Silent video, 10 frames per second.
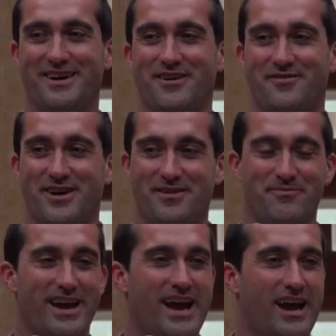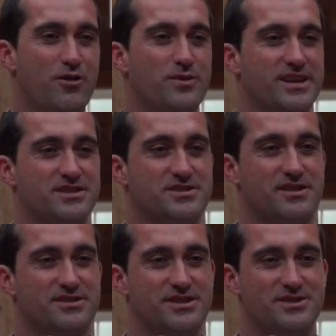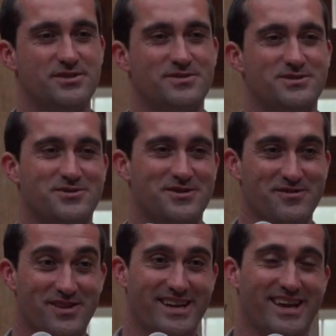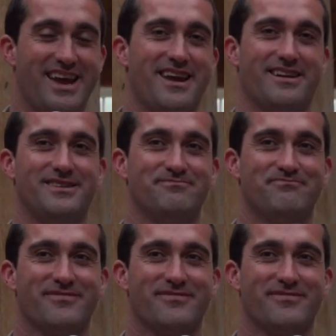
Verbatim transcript: of um, how we can start to do sort of like a